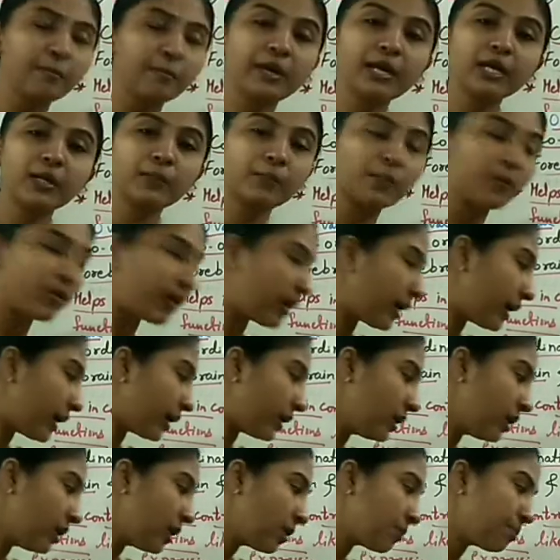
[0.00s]
midbrain,
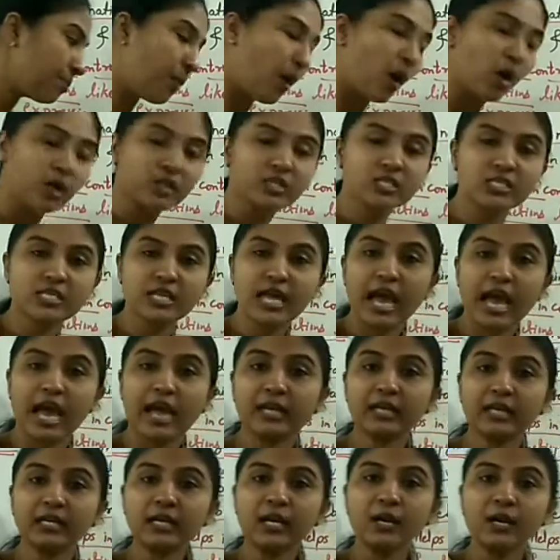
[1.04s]
pons
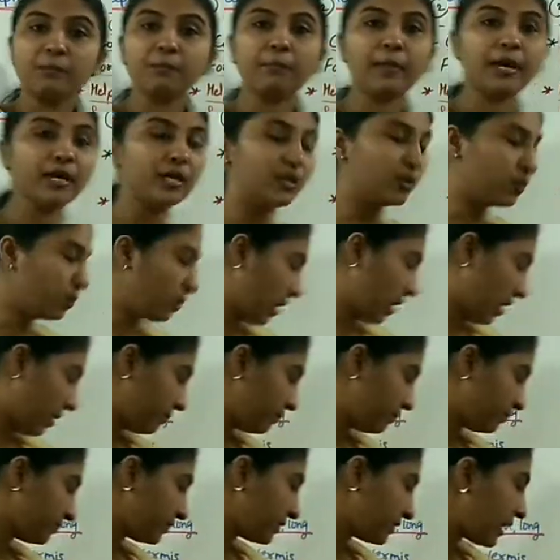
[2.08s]
and medulla.
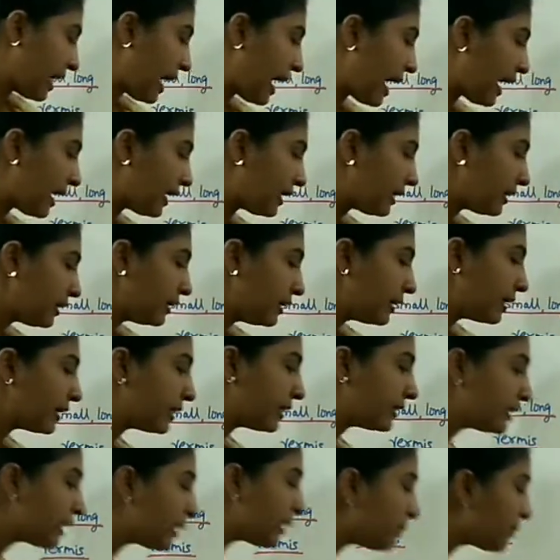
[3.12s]
And in
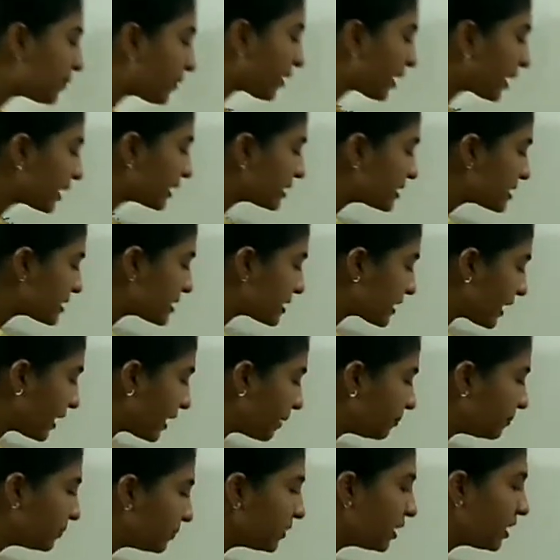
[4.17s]
the brain
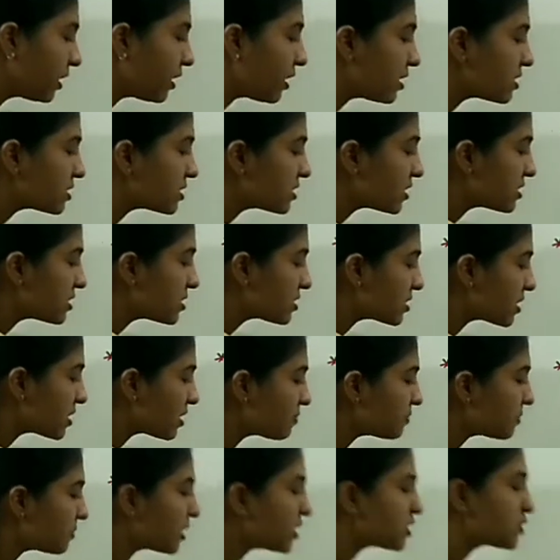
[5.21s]
stem, a system
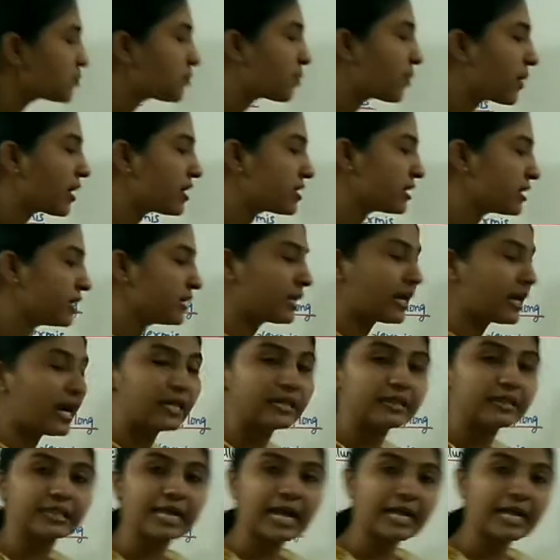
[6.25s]
is present, and